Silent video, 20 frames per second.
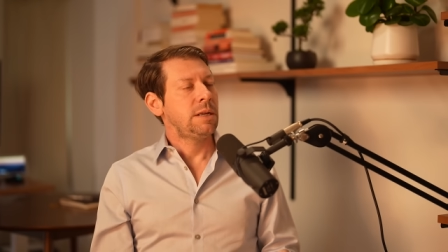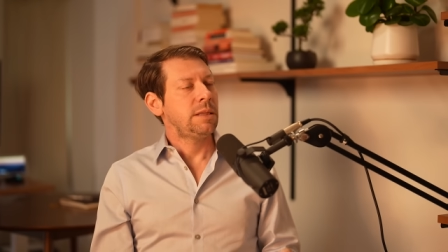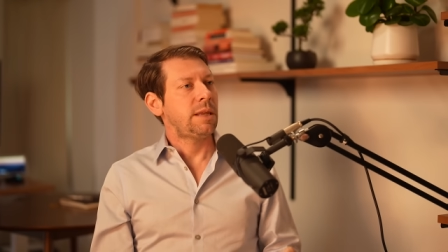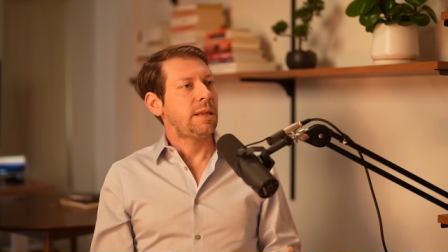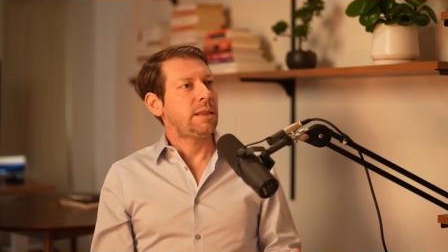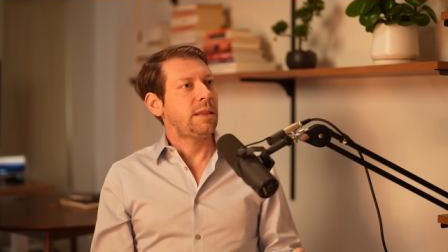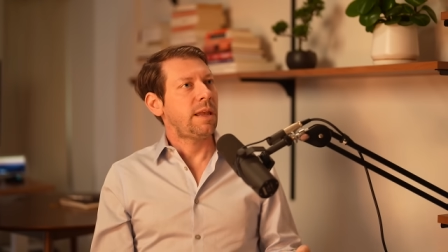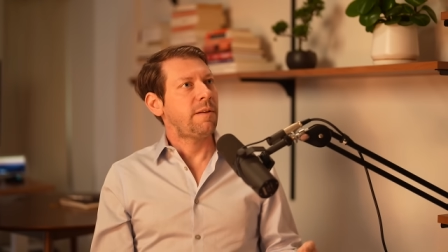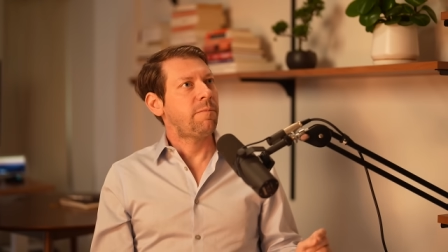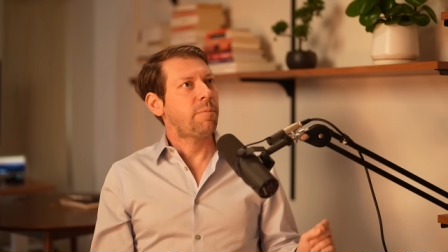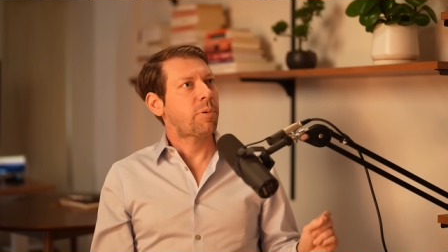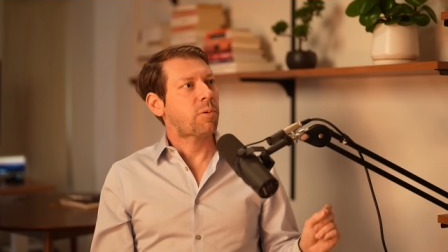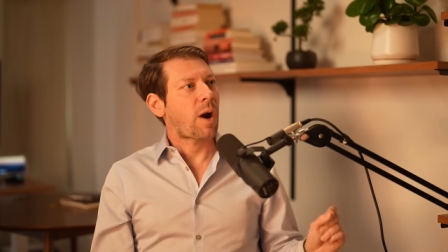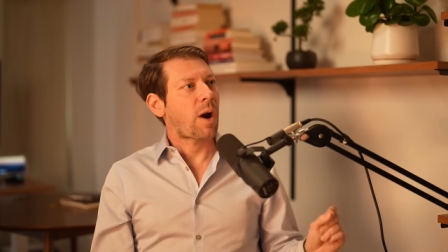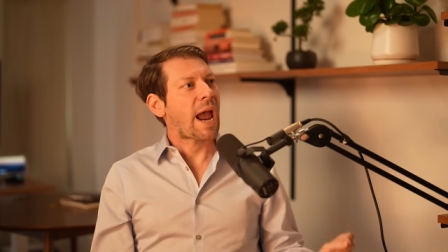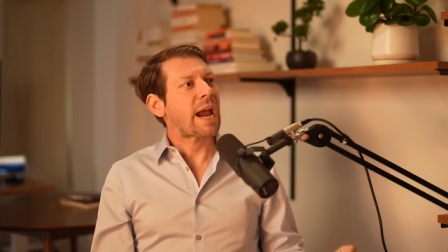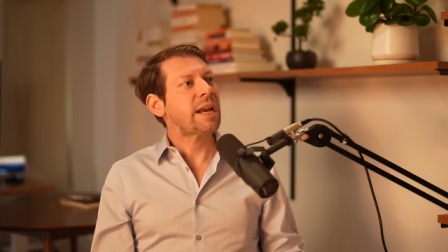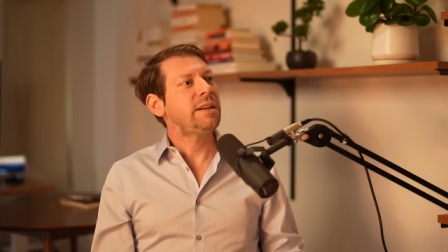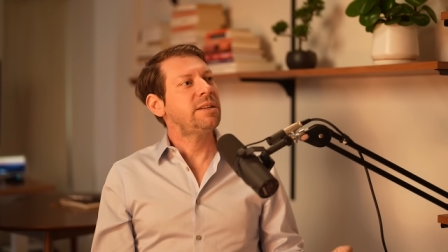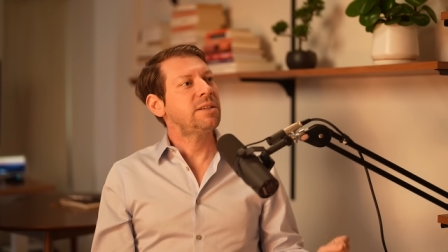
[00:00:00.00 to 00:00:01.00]
That they've
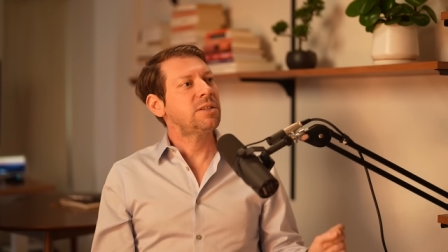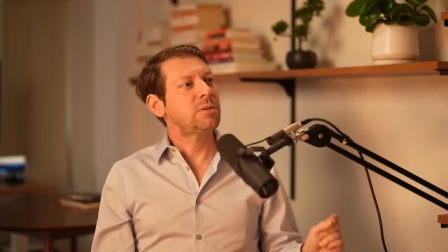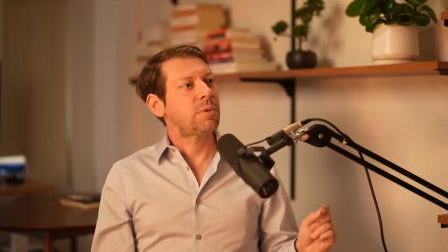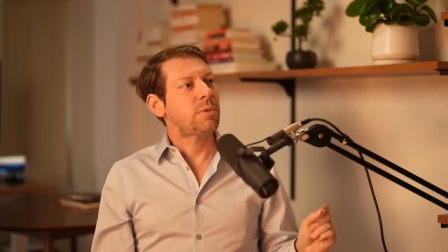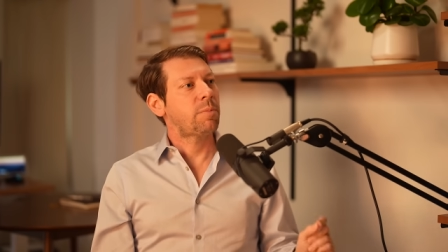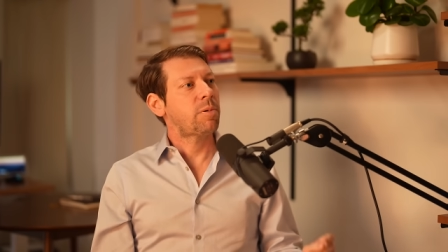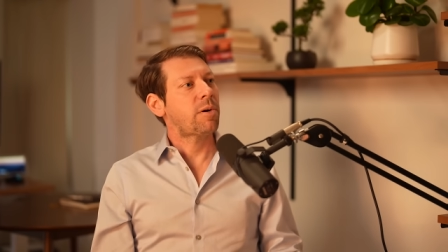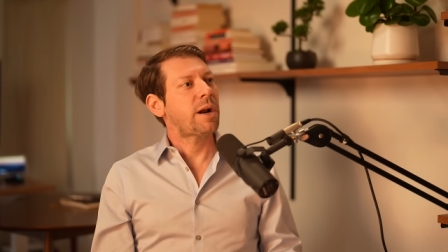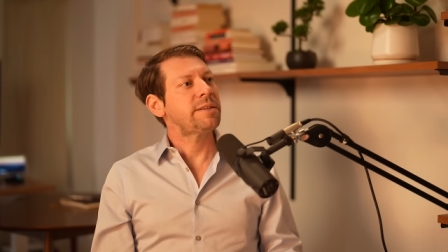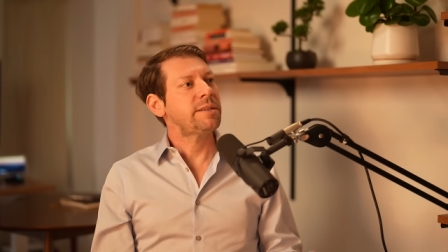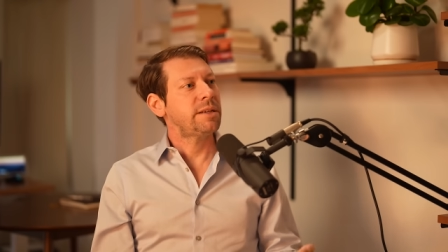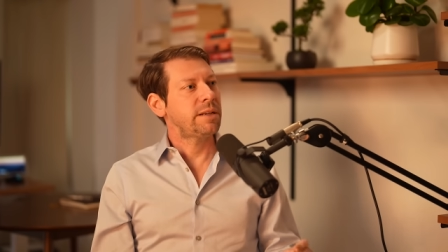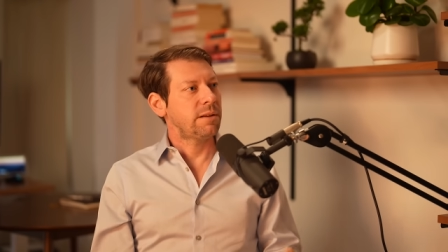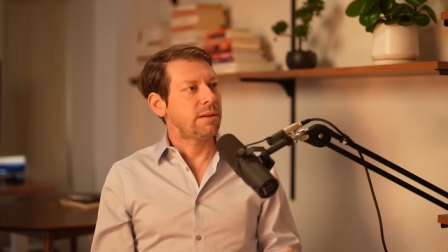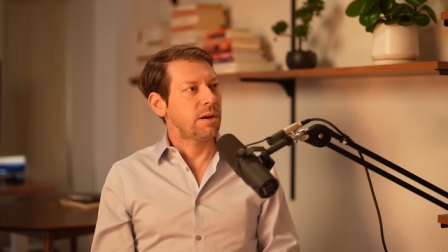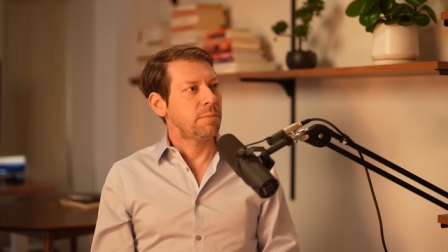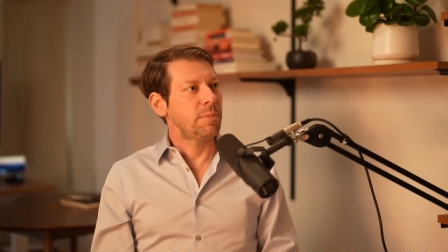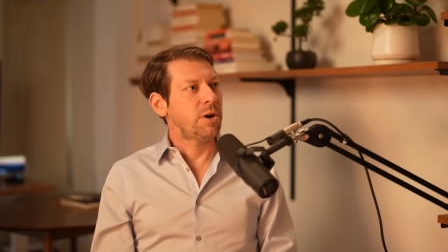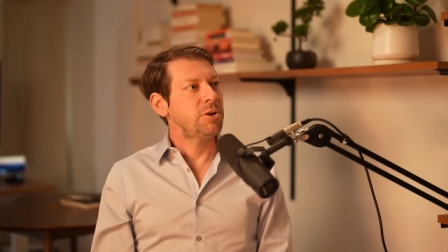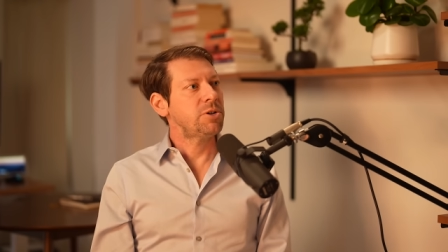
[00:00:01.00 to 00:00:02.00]
practiced repressing
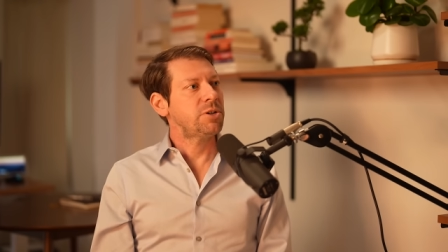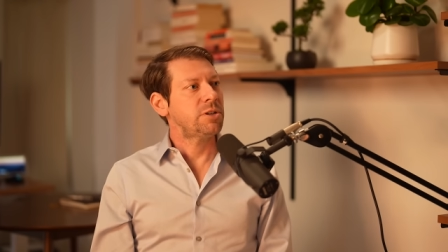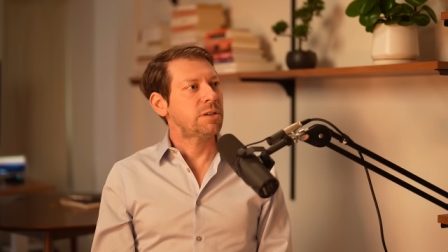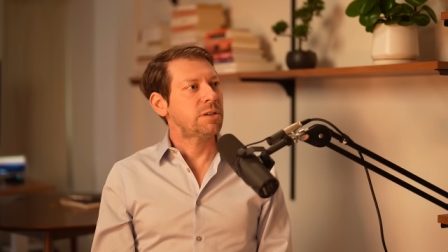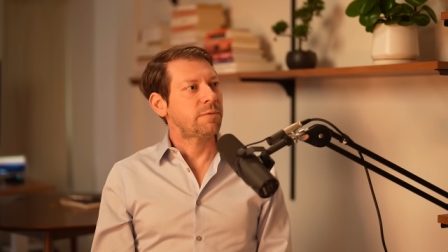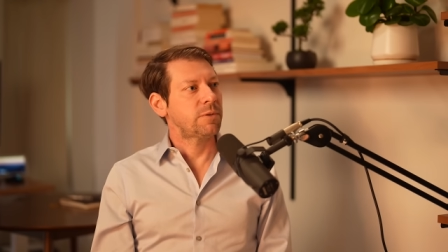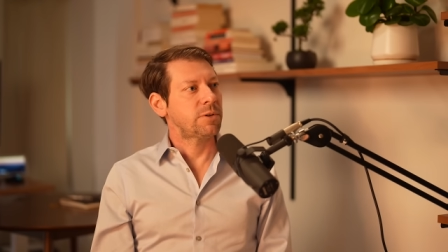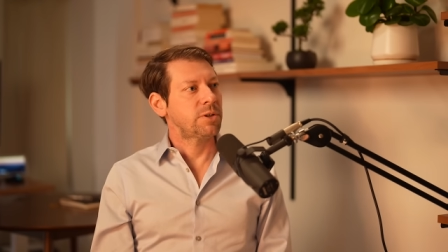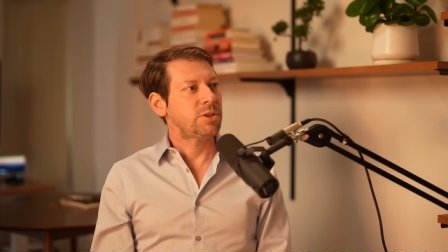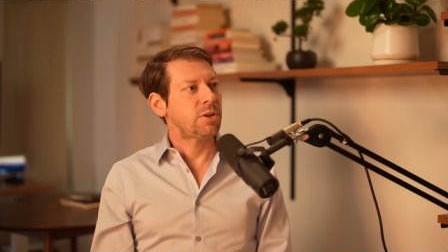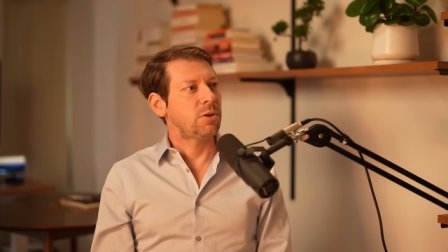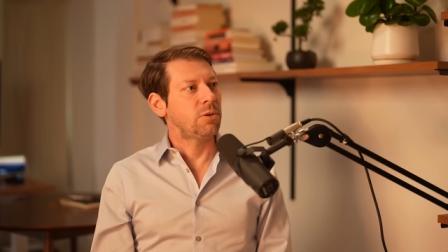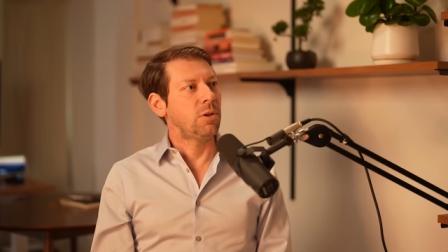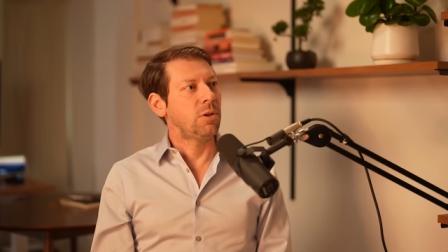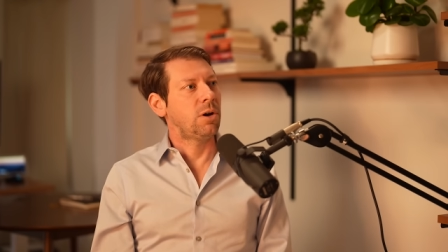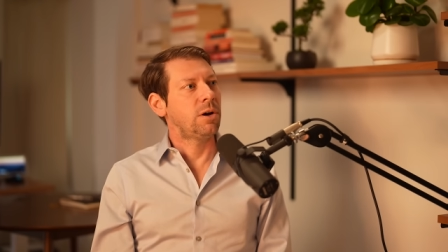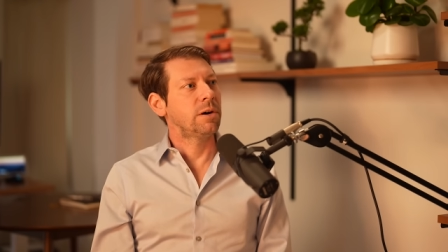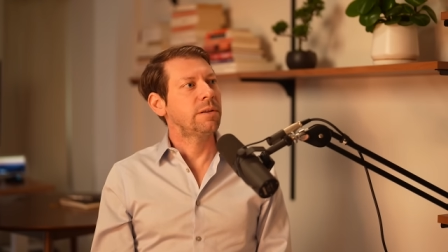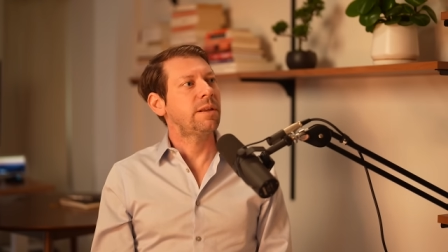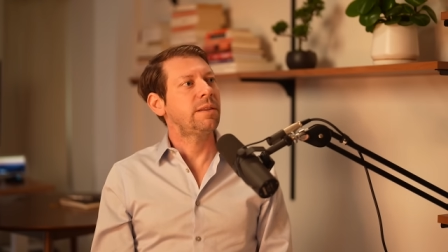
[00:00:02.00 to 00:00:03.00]
their emotions for so
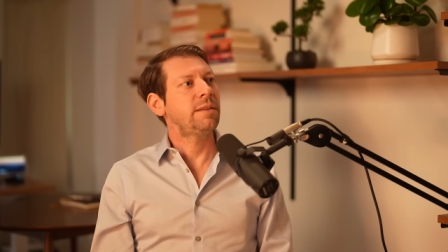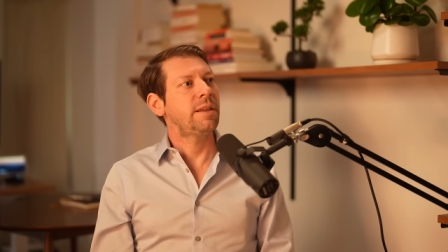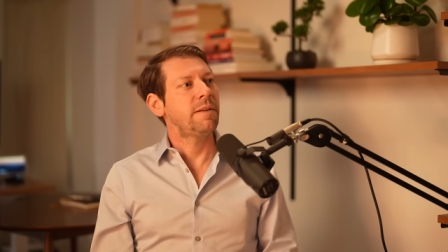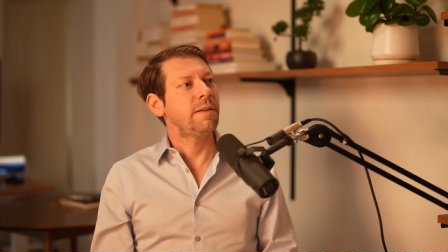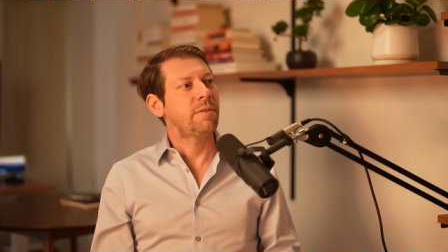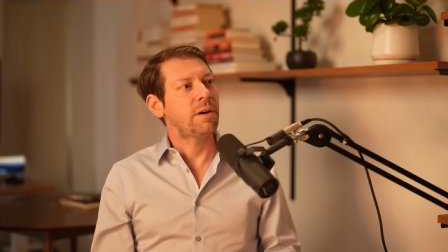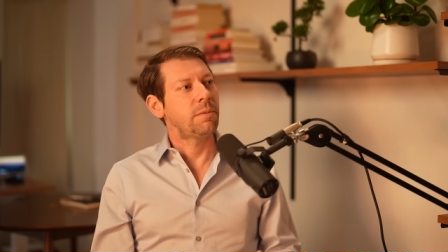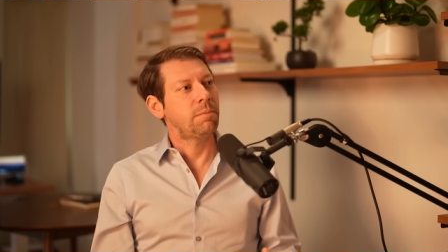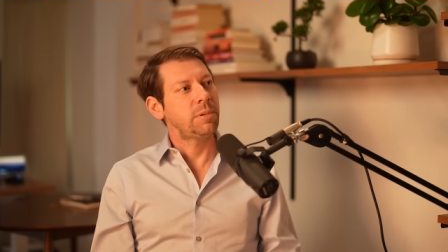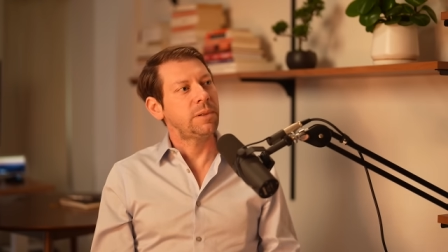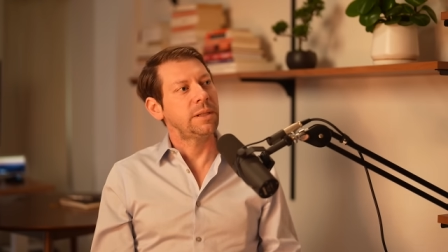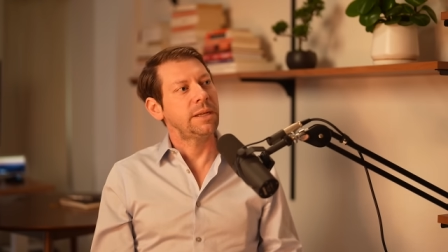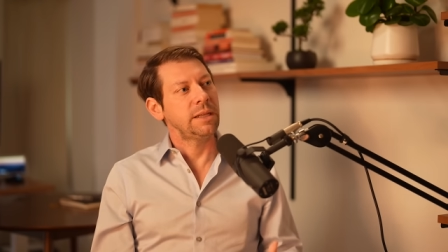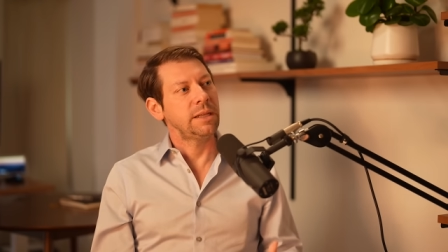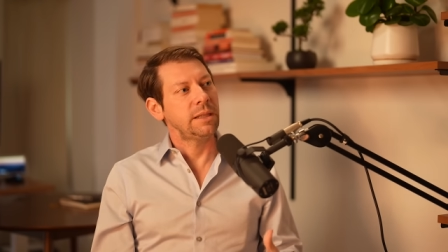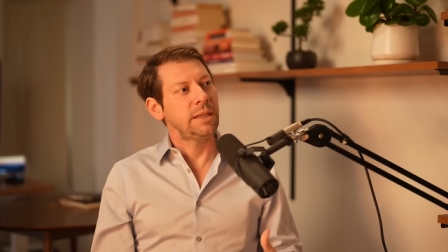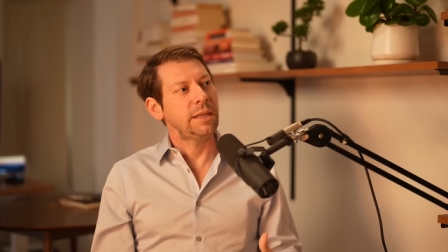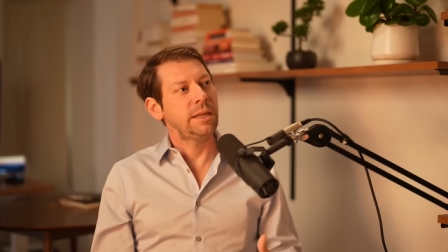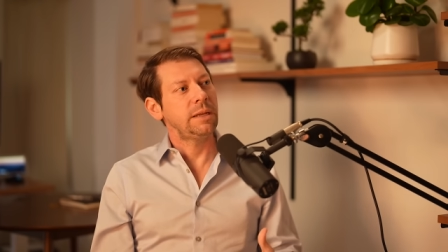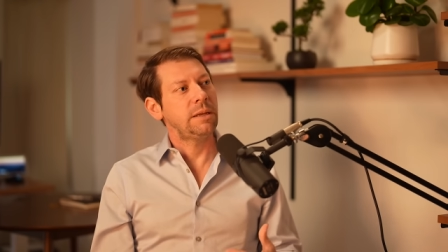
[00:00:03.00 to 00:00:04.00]
long that they've
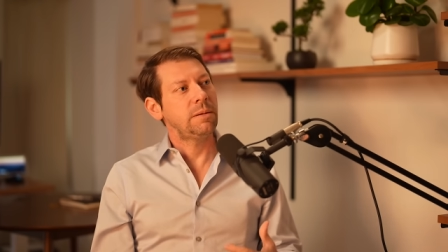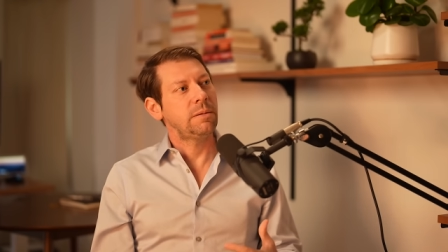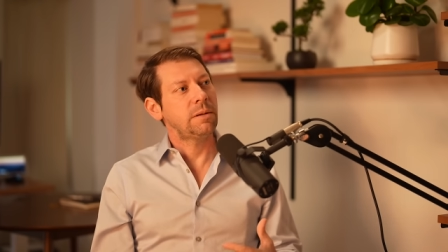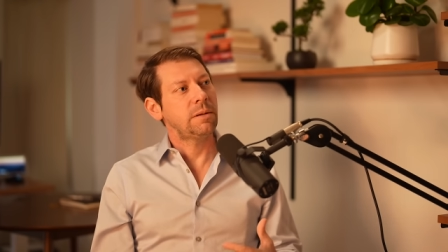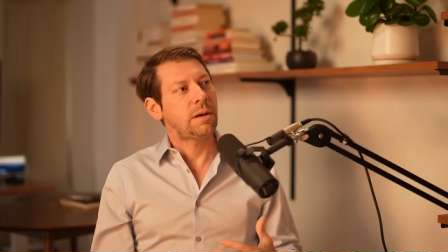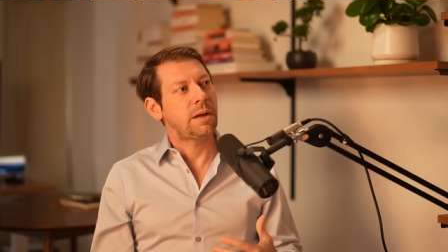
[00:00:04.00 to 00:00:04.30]
completely,